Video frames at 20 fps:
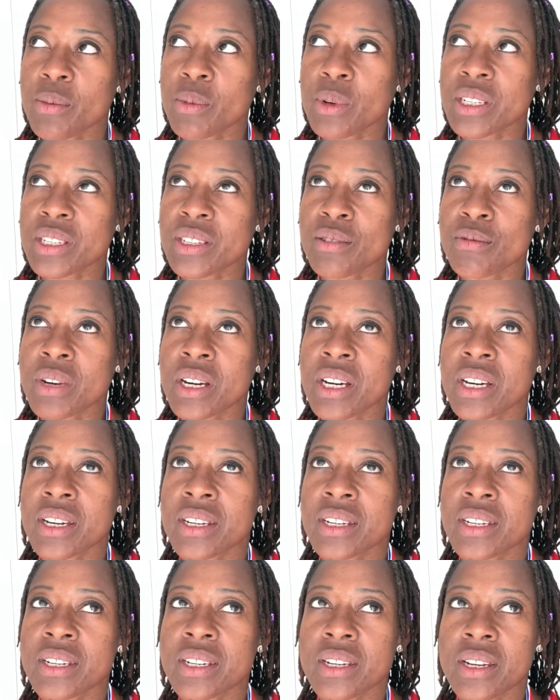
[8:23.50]
what's the
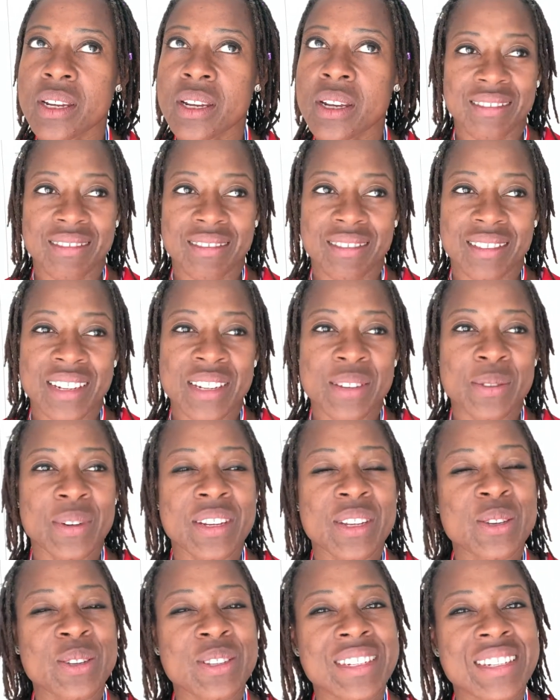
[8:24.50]
word? I don't
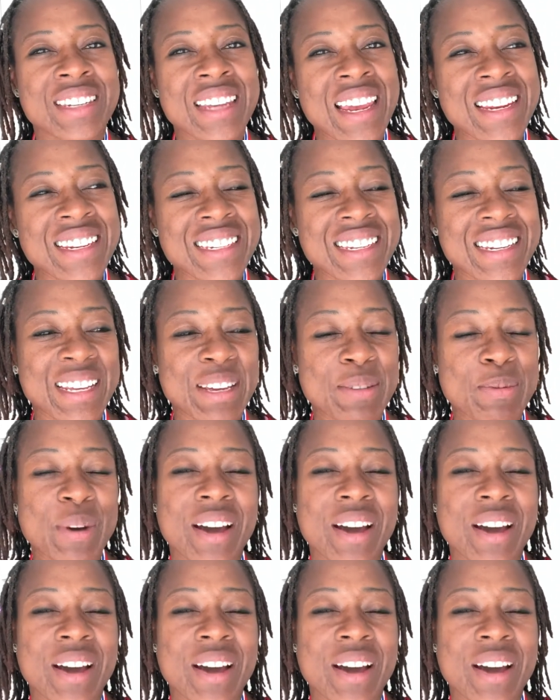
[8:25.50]
want to use daintily,